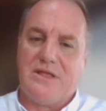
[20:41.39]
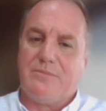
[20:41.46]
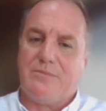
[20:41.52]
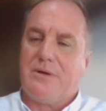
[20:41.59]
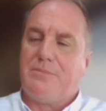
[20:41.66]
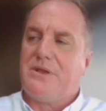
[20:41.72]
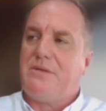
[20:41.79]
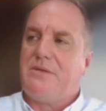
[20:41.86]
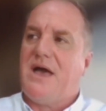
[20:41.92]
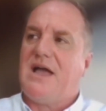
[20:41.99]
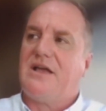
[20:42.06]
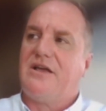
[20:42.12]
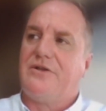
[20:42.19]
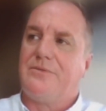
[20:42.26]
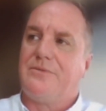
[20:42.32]
and the property
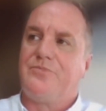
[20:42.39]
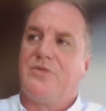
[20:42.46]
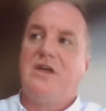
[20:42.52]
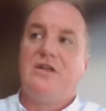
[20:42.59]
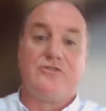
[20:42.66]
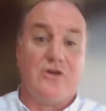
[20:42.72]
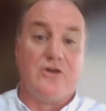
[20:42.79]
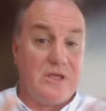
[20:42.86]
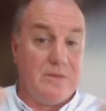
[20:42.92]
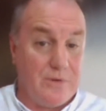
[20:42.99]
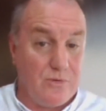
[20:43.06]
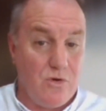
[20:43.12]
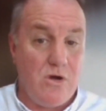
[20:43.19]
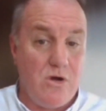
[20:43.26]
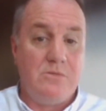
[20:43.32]
market, and don't get
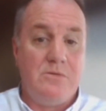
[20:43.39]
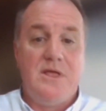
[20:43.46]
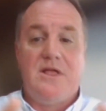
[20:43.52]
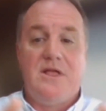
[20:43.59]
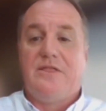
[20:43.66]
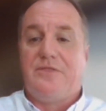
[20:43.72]
me wrong,